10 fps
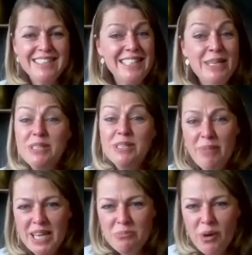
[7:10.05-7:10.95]
steeped in
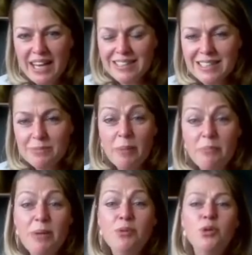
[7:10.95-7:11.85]
best practice by
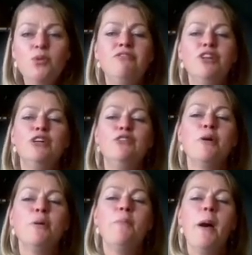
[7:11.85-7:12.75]
people who have learned
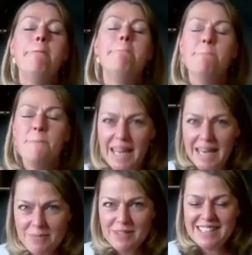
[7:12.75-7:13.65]
from
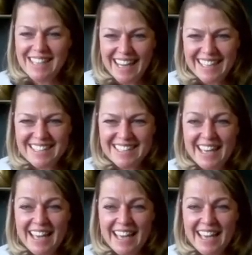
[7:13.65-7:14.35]
many mistakes